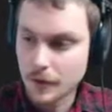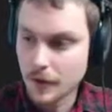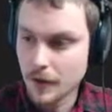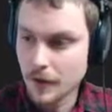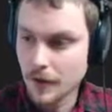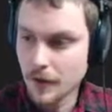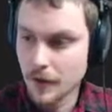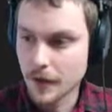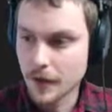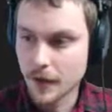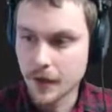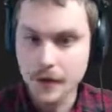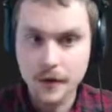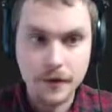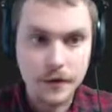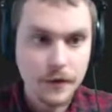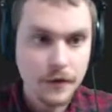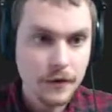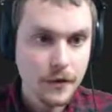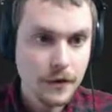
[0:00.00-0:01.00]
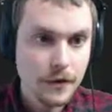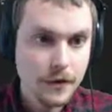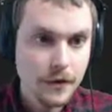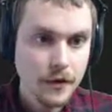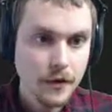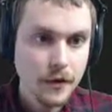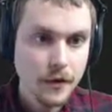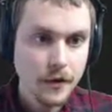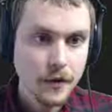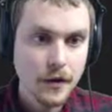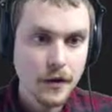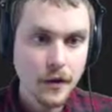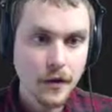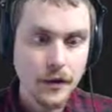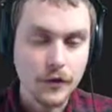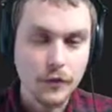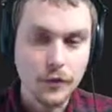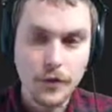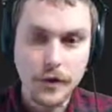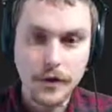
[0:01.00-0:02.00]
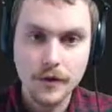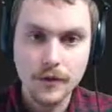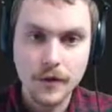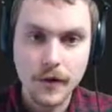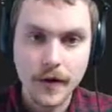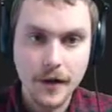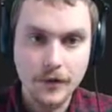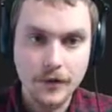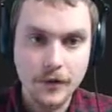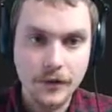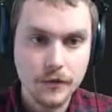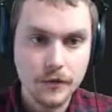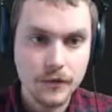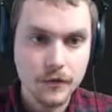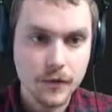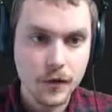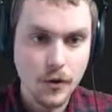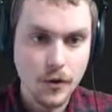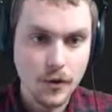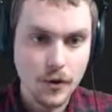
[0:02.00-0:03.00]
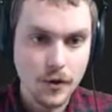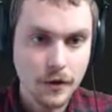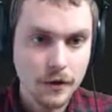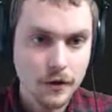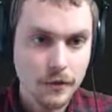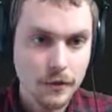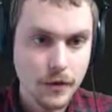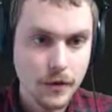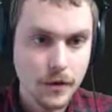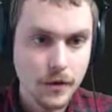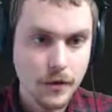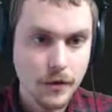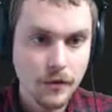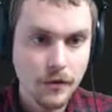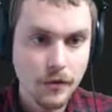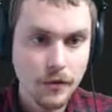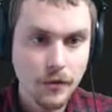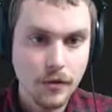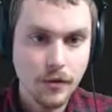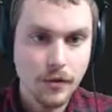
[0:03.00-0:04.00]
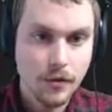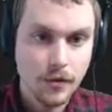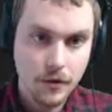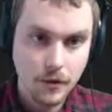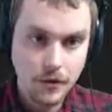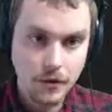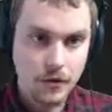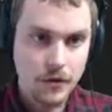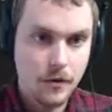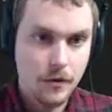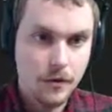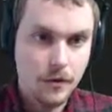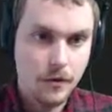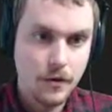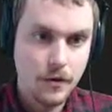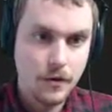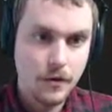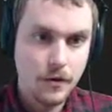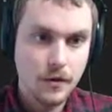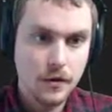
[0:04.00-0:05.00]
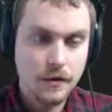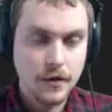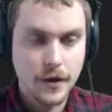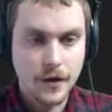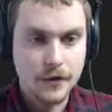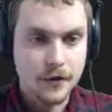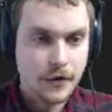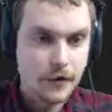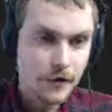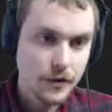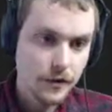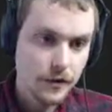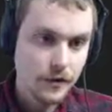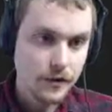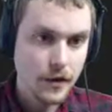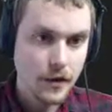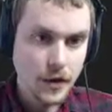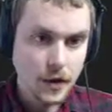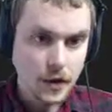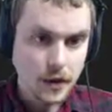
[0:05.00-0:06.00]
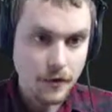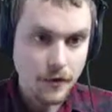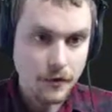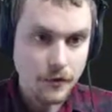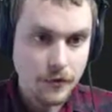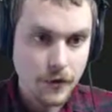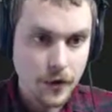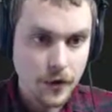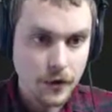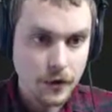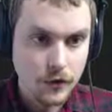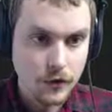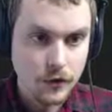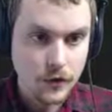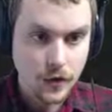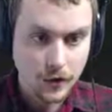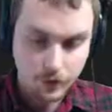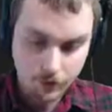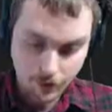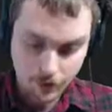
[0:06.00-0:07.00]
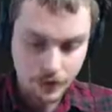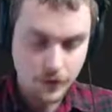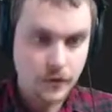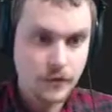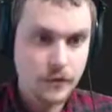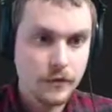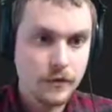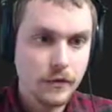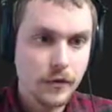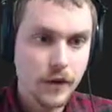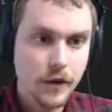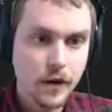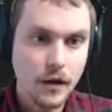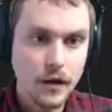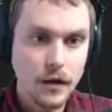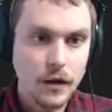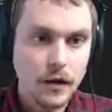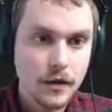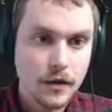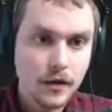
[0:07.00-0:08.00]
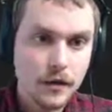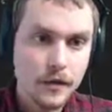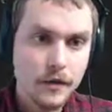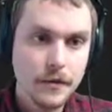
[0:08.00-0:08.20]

And okay, so if access token, so if, I guess I don't need to say if, I can just actually say